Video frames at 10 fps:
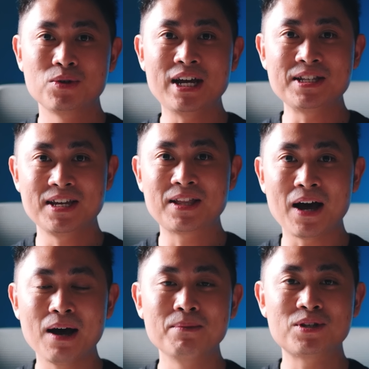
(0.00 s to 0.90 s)
so that's
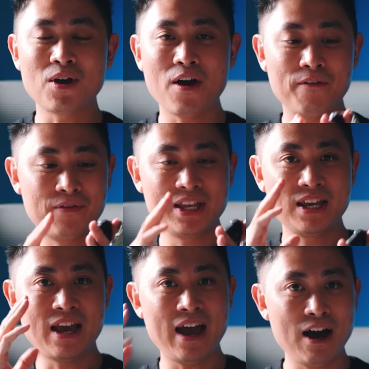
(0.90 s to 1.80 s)
in terms of
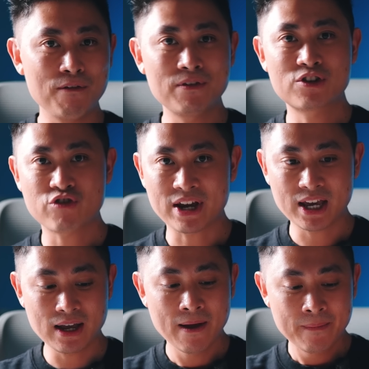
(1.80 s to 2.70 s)
the health
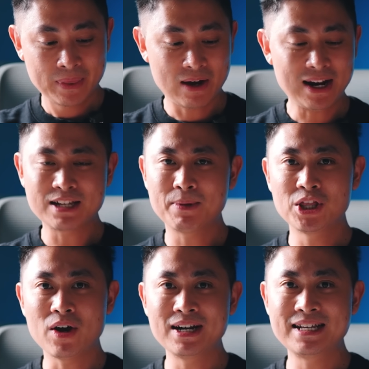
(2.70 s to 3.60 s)
tracking. Now, last
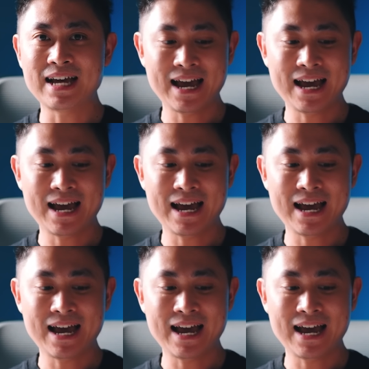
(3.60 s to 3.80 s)
but not least,